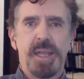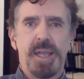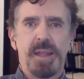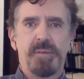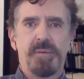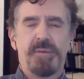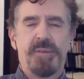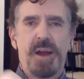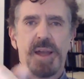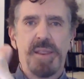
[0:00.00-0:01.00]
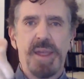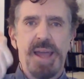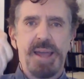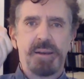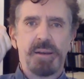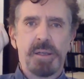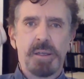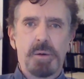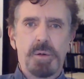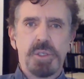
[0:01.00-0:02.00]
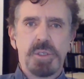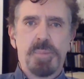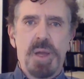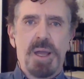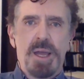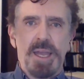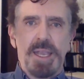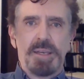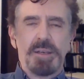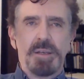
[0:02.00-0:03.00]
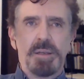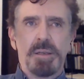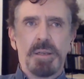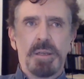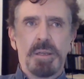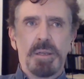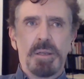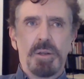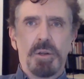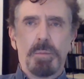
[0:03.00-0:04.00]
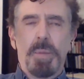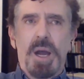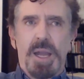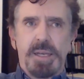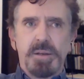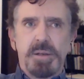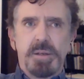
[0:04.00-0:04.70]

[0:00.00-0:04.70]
and find that which is behind your mind,